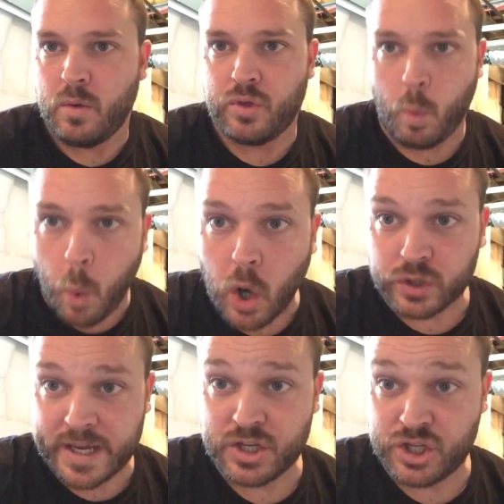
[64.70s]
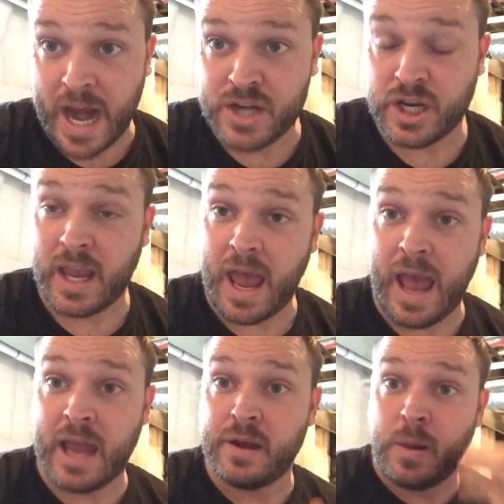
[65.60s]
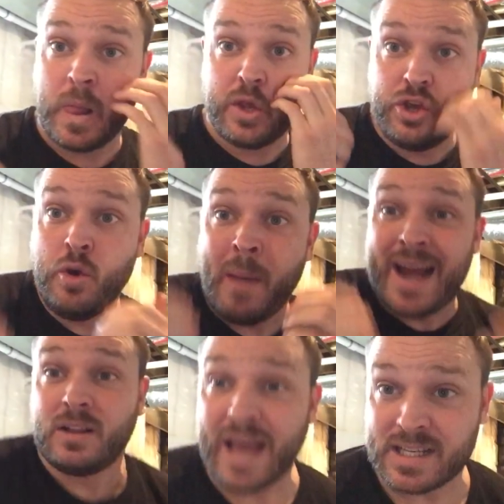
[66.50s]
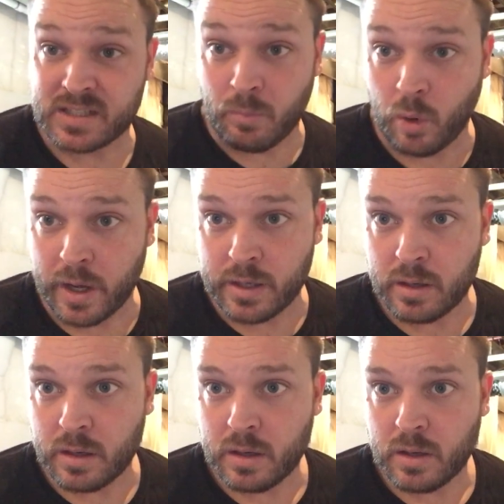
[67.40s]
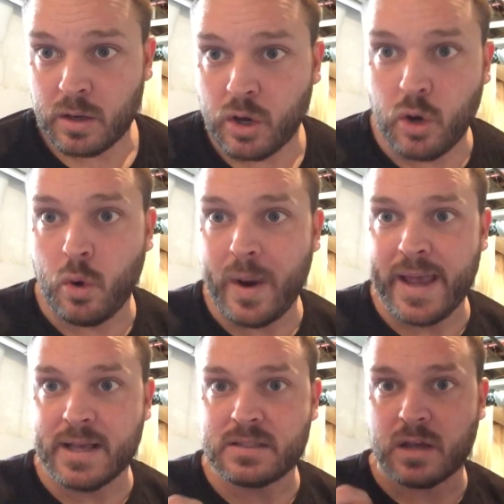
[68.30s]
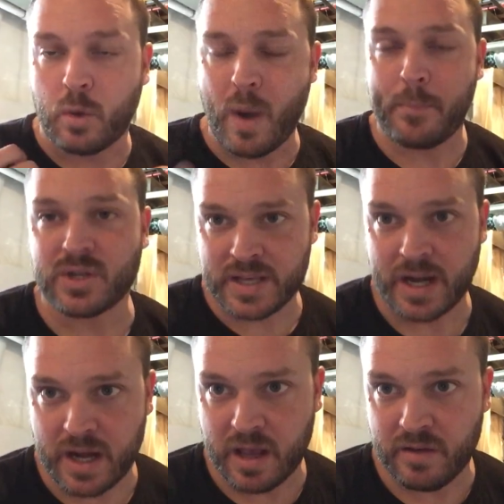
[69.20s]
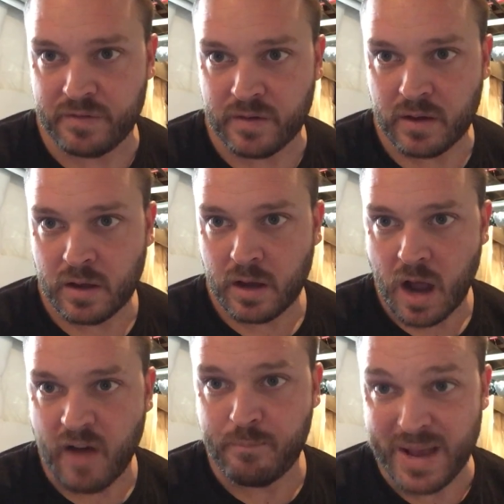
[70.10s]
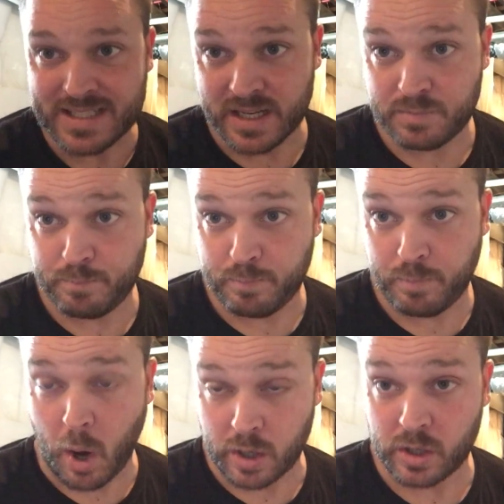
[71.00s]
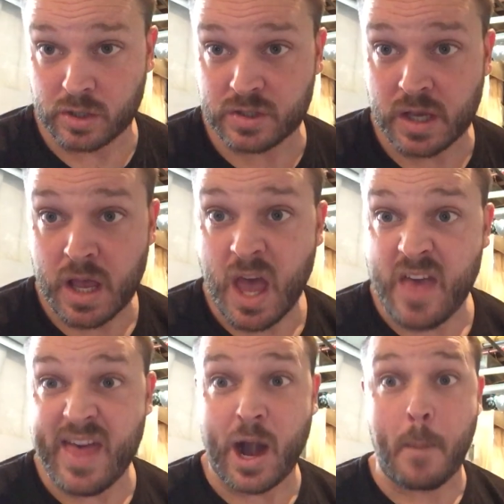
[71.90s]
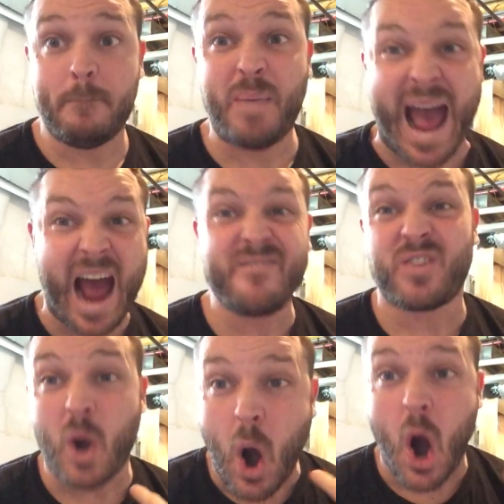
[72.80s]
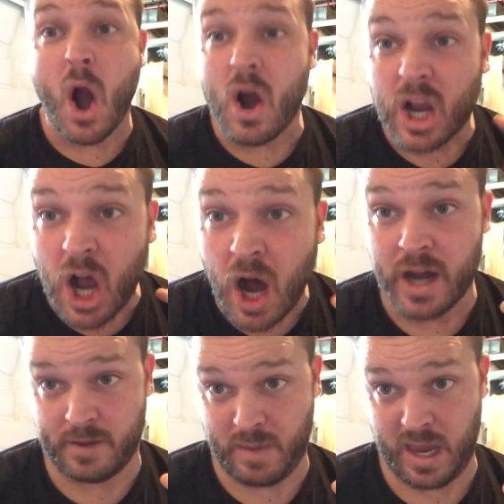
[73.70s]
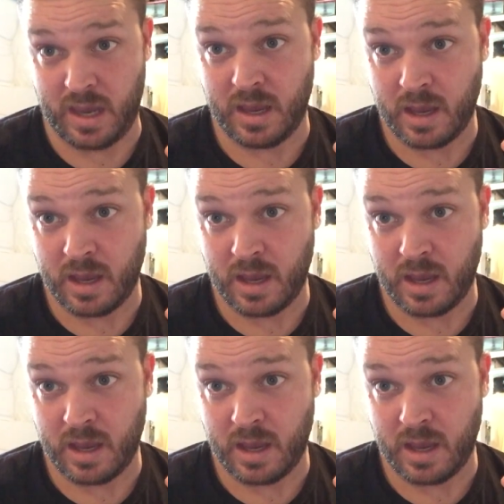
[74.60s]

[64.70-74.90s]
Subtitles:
the world is changing, and you might elect someone who is a representative of business partners that are bad for our economy.